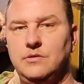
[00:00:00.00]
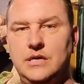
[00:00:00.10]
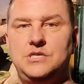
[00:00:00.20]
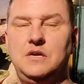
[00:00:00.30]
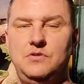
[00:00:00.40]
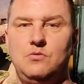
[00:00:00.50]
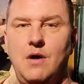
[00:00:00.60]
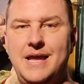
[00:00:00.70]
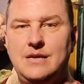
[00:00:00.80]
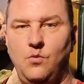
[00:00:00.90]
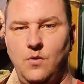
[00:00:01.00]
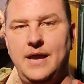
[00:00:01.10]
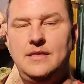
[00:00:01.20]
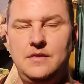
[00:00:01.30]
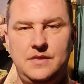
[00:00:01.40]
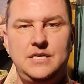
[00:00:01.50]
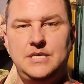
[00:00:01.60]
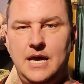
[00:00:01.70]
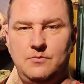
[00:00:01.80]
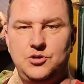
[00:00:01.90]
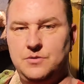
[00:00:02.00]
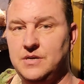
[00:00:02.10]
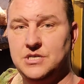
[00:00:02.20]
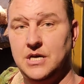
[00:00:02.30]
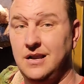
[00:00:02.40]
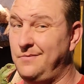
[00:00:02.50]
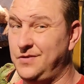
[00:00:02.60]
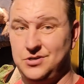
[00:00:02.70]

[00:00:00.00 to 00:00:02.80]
to at least give you the right way that these animals should be set up.